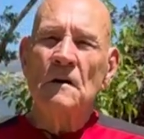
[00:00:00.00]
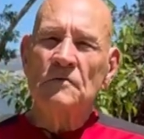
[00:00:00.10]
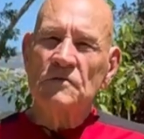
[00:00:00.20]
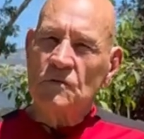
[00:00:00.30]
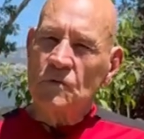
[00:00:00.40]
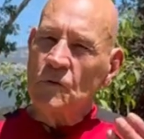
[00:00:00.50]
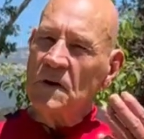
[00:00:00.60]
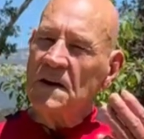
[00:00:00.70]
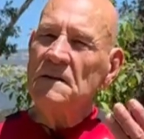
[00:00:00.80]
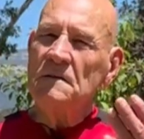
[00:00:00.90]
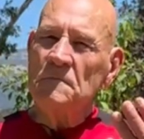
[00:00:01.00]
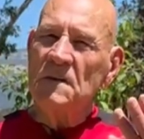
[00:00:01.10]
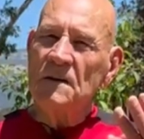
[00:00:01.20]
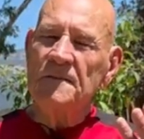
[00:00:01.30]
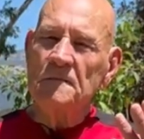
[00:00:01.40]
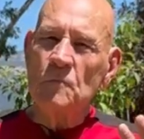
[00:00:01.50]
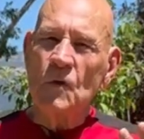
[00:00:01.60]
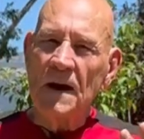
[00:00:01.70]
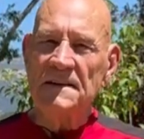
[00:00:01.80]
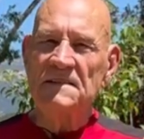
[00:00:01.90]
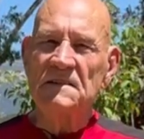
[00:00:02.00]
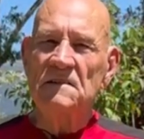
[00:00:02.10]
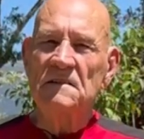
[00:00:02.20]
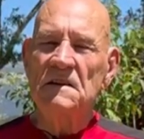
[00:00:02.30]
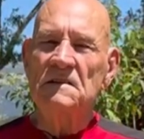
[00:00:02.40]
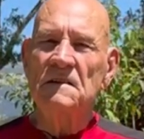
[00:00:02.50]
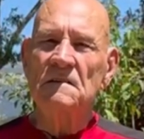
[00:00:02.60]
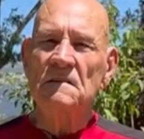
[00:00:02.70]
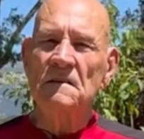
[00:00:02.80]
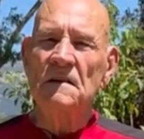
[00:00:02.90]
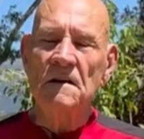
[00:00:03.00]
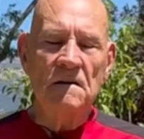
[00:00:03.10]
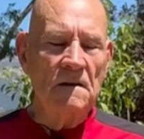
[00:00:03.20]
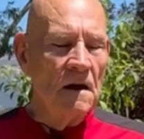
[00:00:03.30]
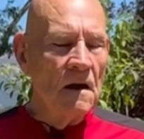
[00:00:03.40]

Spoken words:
3 different breaths that you need to learn.